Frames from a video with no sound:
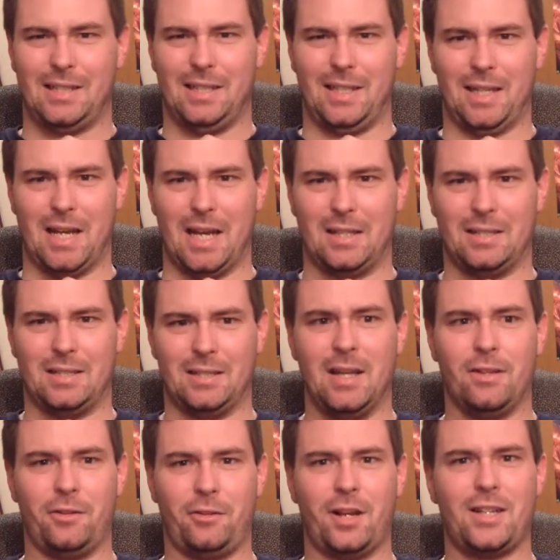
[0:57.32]
Yeah,
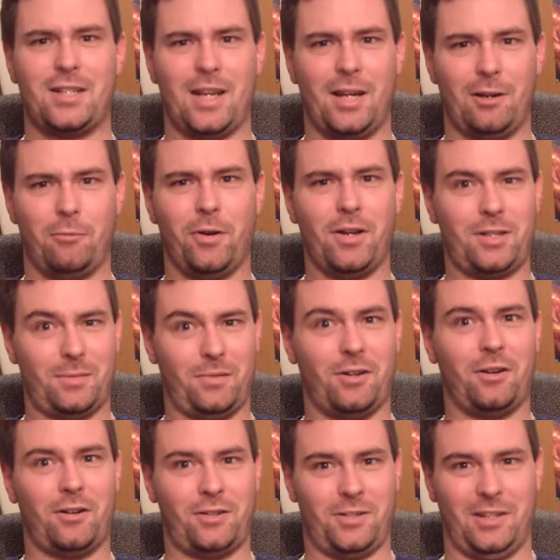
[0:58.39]
they're going to take away some
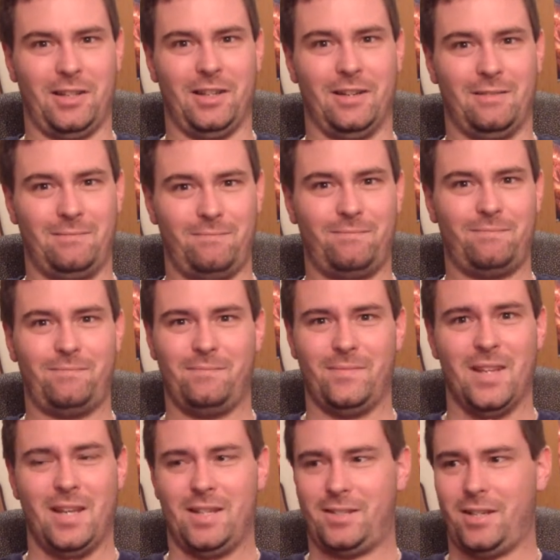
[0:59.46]
cards again.
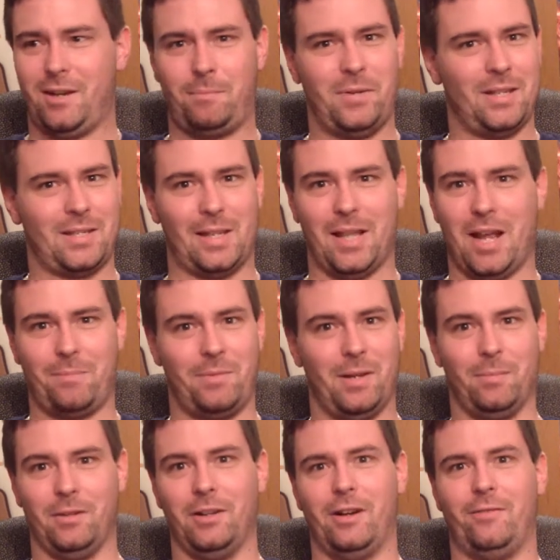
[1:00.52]
It's going to piss a lot of
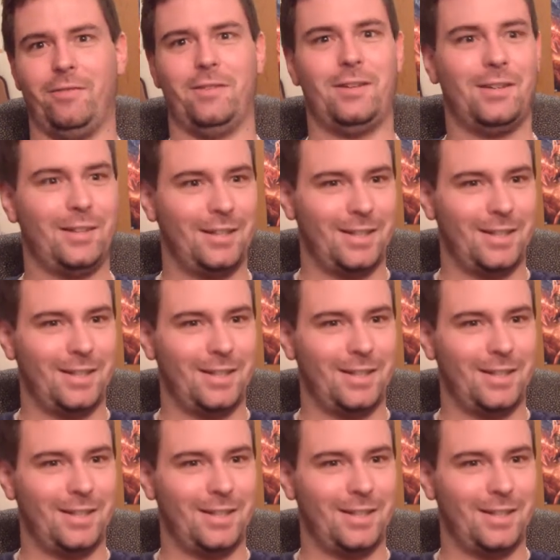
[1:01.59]
people off.